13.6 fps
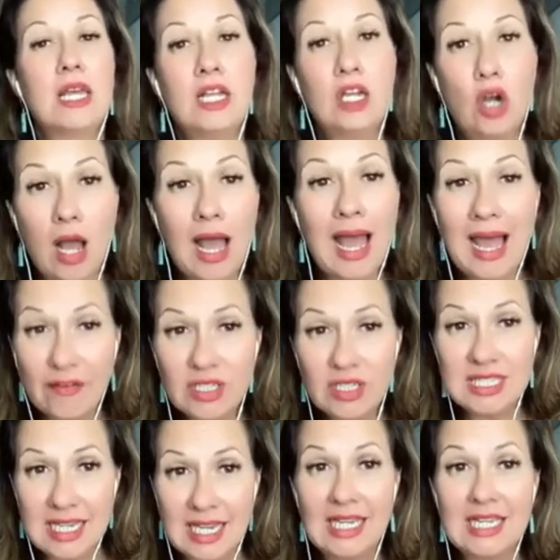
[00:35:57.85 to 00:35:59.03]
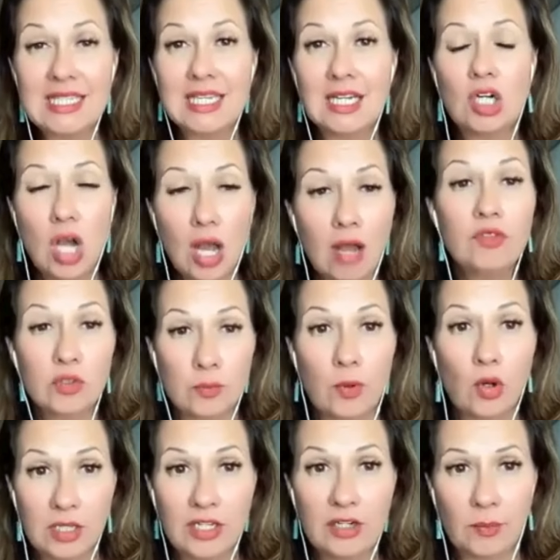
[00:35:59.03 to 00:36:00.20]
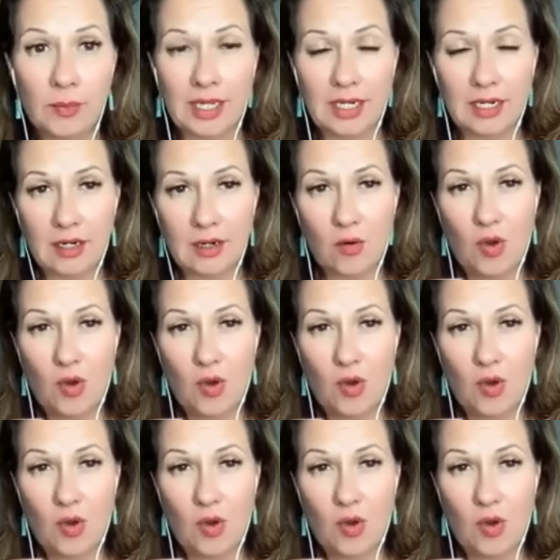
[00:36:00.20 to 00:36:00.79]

And I have to say, it's uncomfortable a little bit